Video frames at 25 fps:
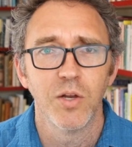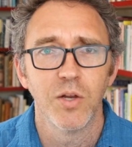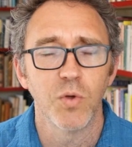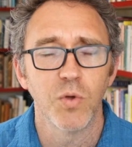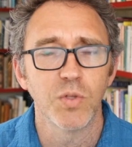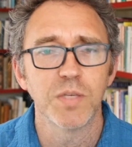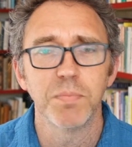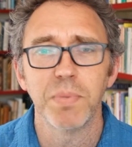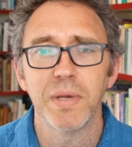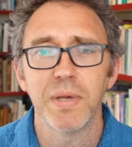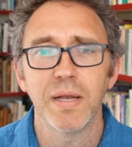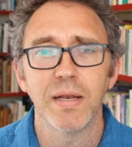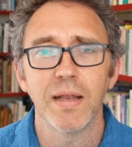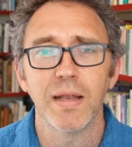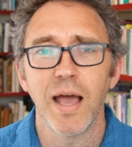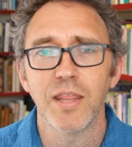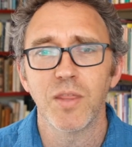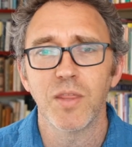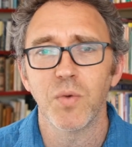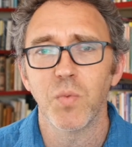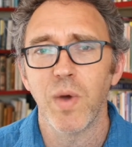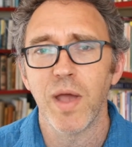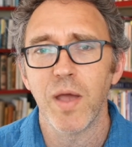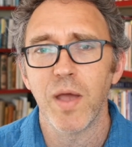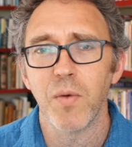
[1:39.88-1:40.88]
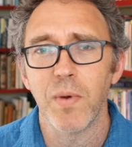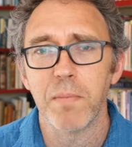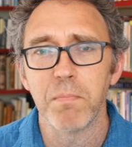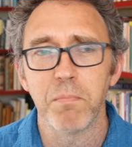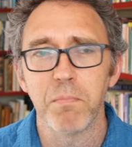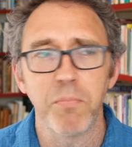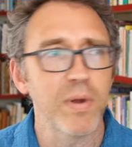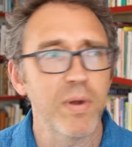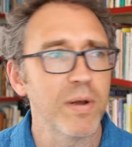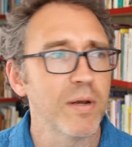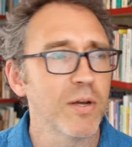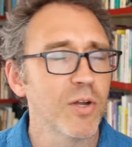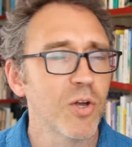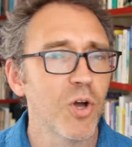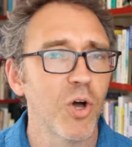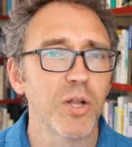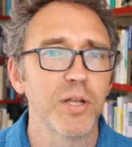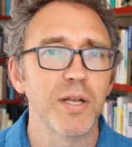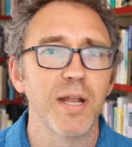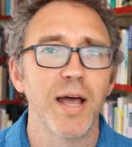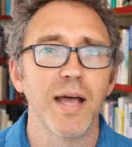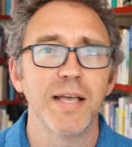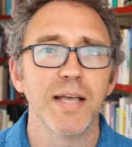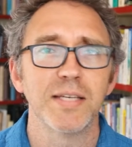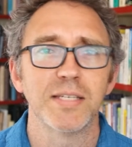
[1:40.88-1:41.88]
You know, it's a bit like the way when Britain
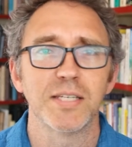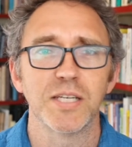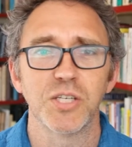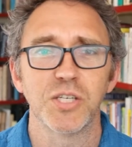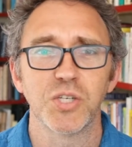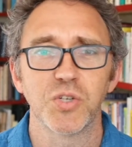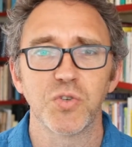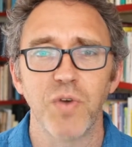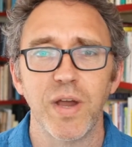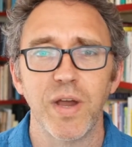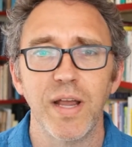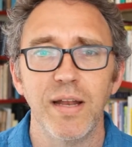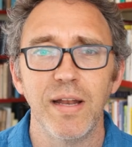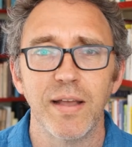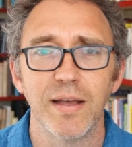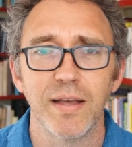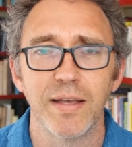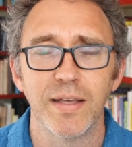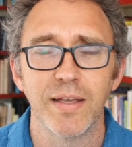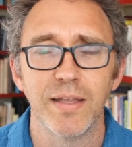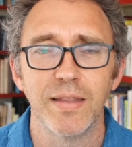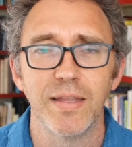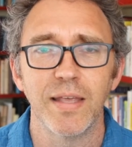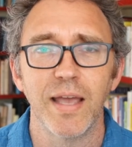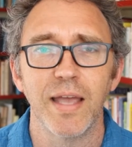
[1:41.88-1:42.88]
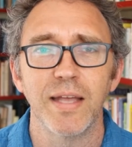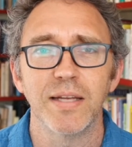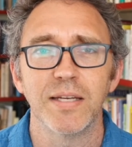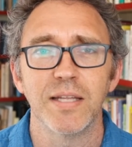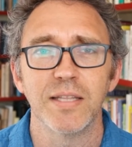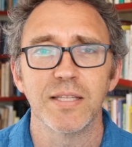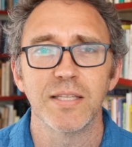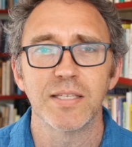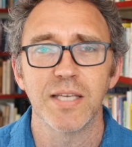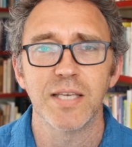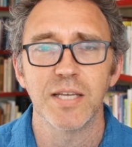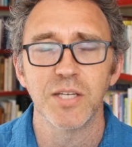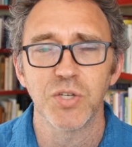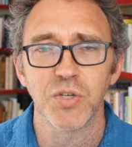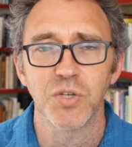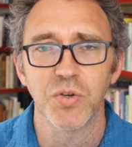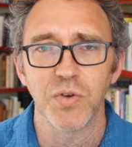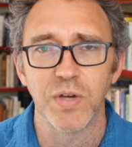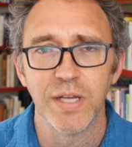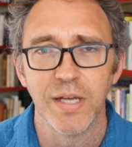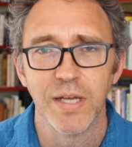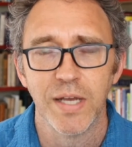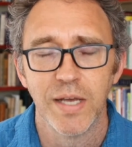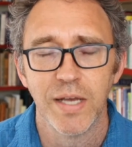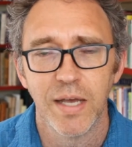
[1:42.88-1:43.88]
colonized Australia in the 18th
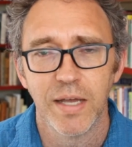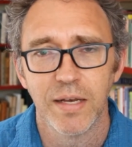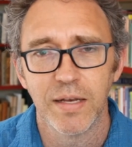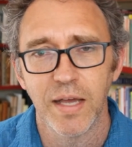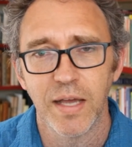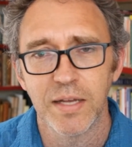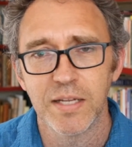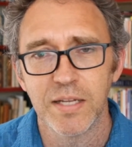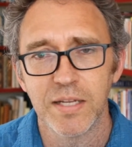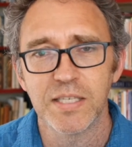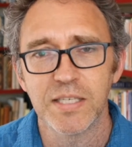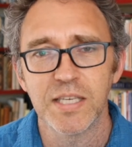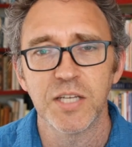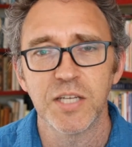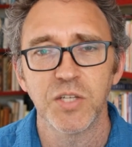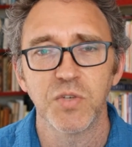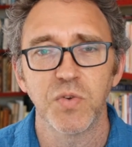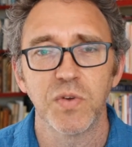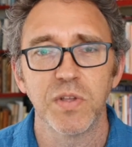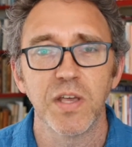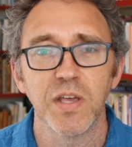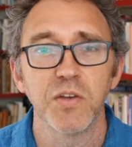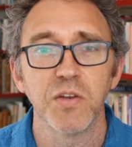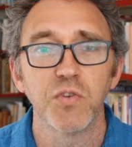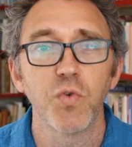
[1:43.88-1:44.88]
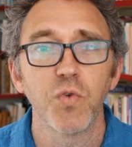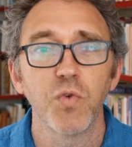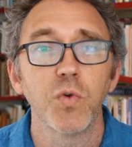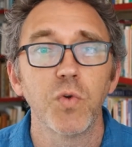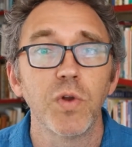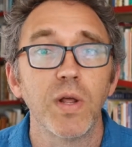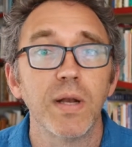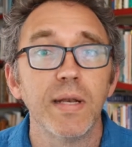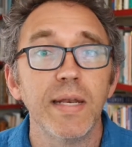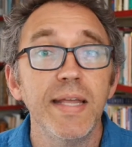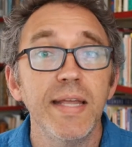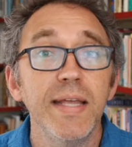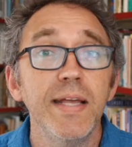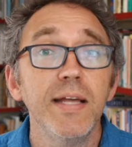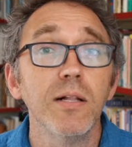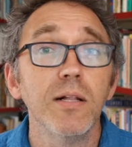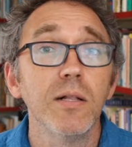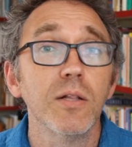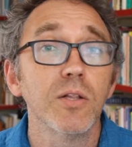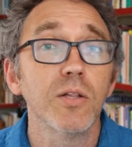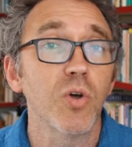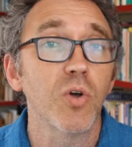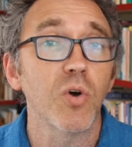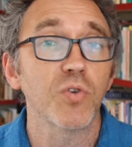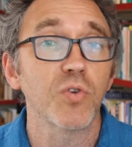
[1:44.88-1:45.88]
century, 19th century, they drew on a
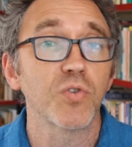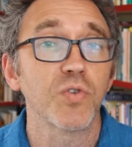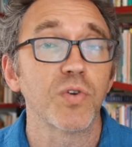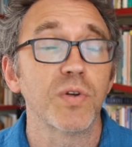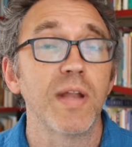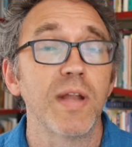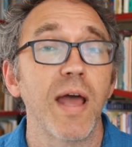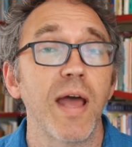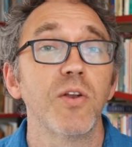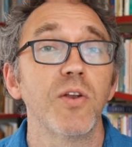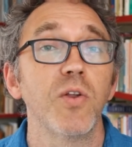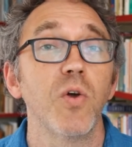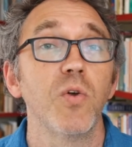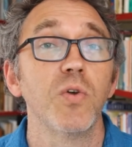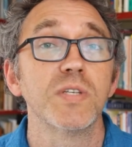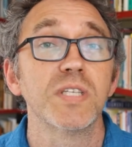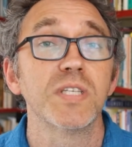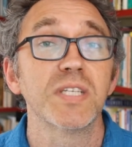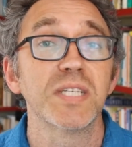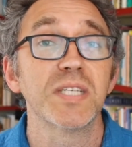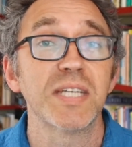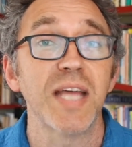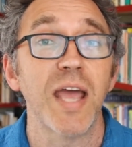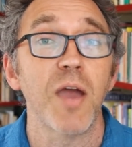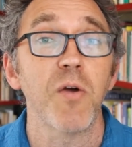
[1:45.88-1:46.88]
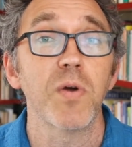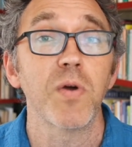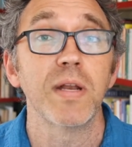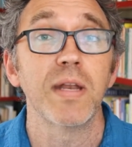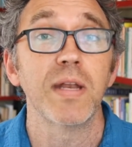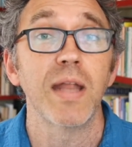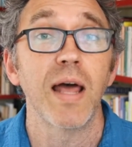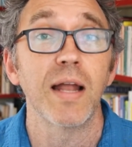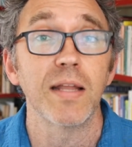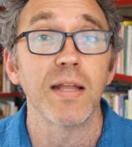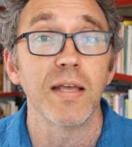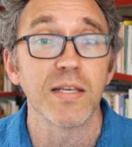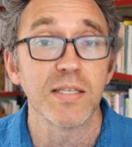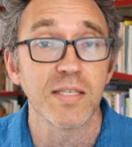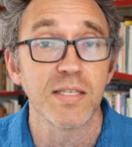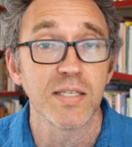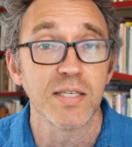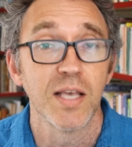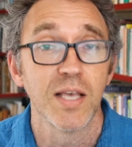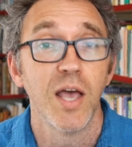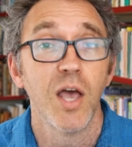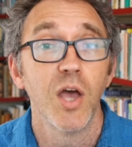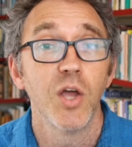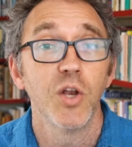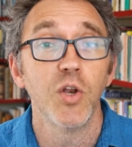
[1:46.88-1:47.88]
legal doctrine now known as terra
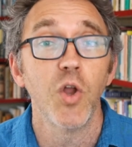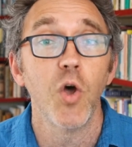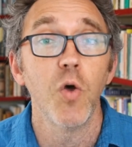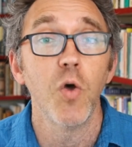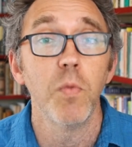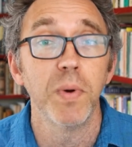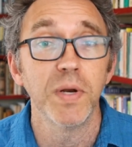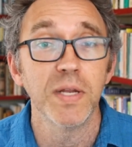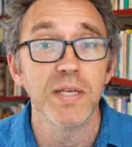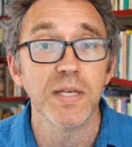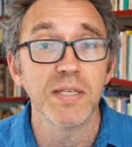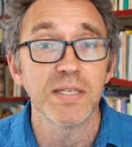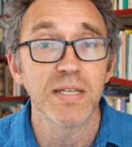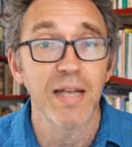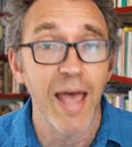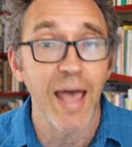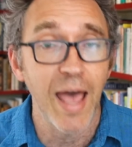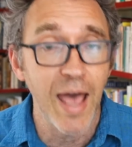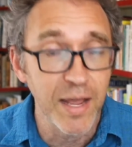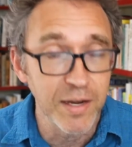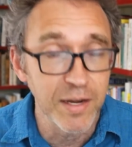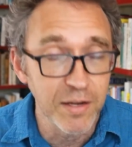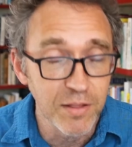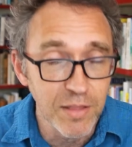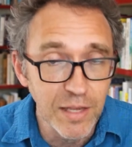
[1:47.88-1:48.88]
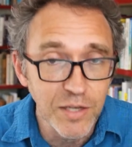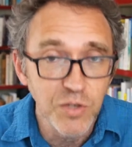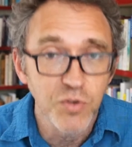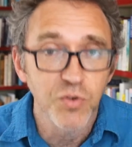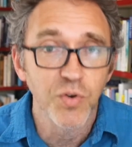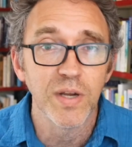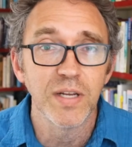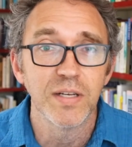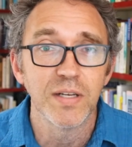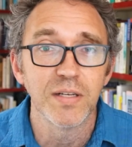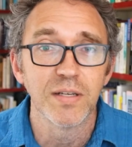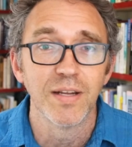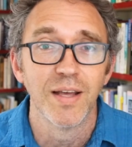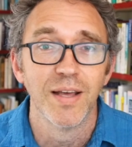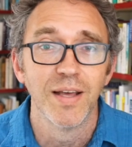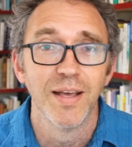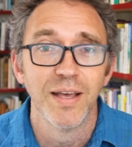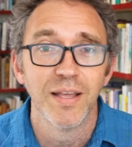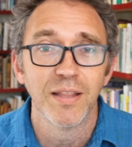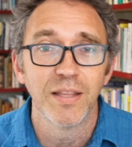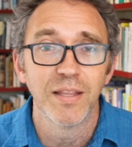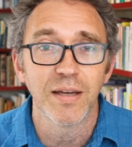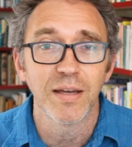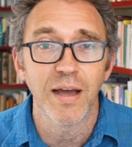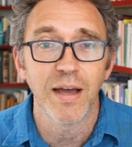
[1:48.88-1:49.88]
nullius, nobody's land. They treated
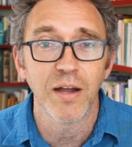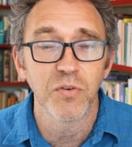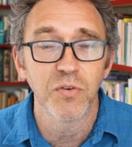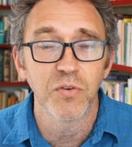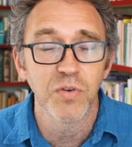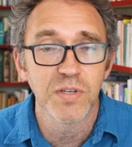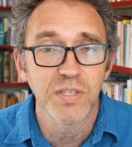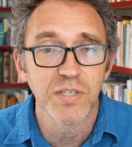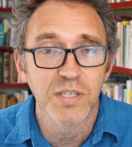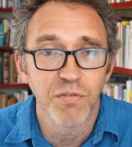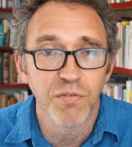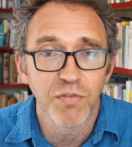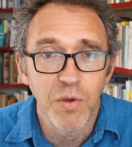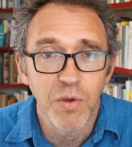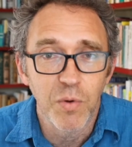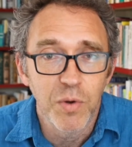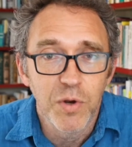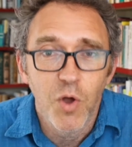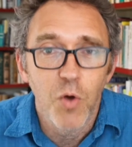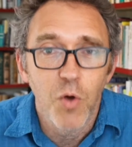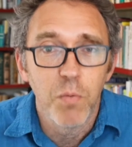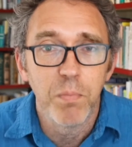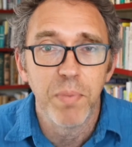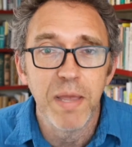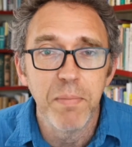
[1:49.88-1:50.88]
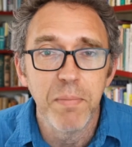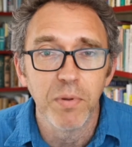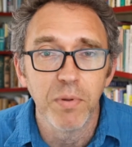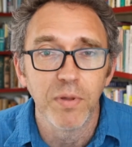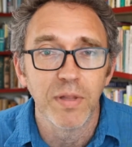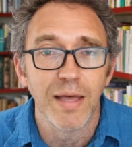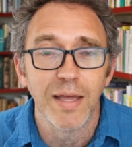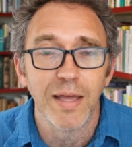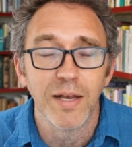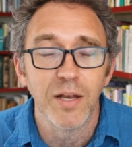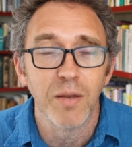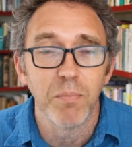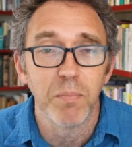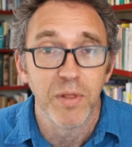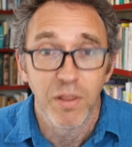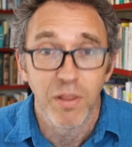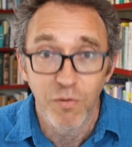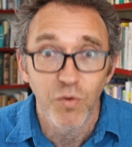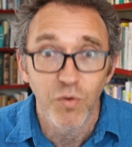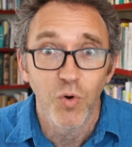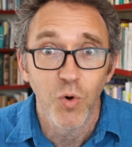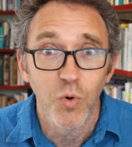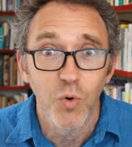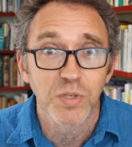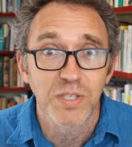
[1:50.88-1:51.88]
the country as if there were no people then, but
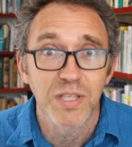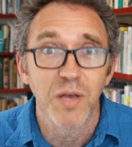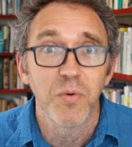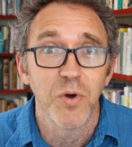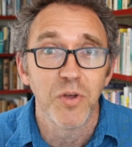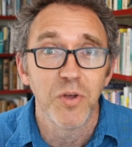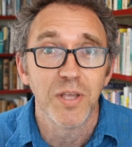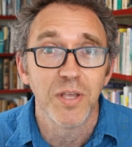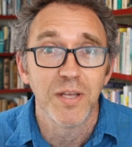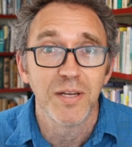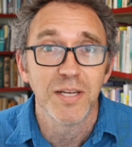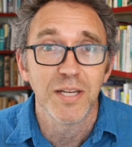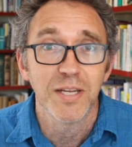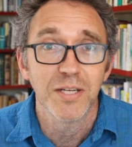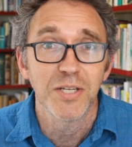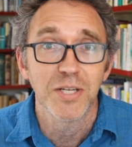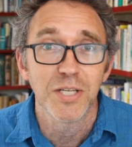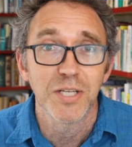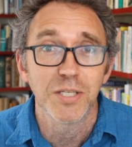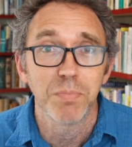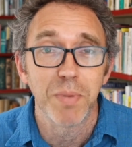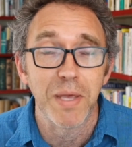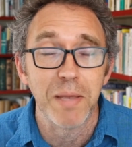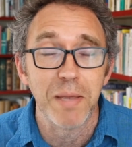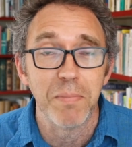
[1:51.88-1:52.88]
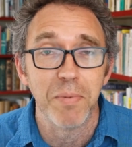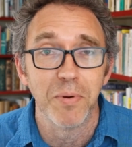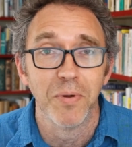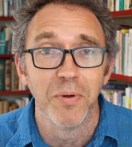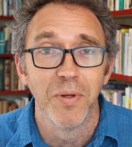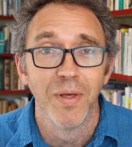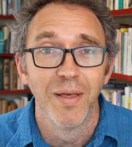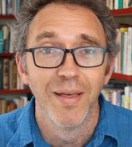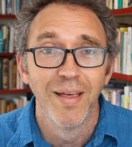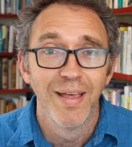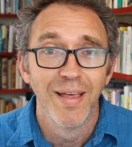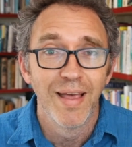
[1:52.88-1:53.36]
of course there were the indigenous people.